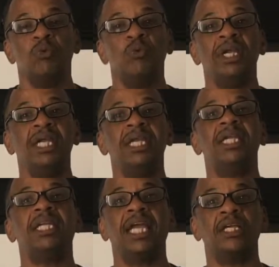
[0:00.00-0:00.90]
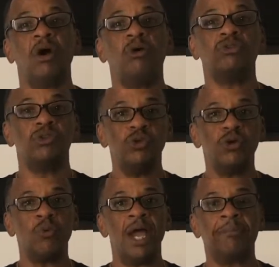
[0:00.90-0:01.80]
we can go to
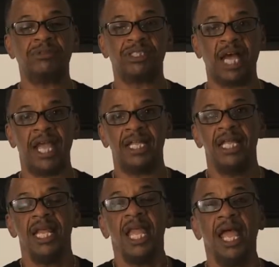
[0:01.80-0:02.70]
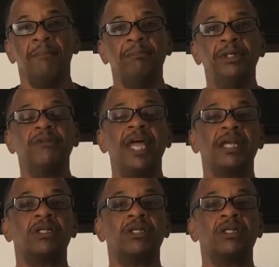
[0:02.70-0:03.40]
the website and build that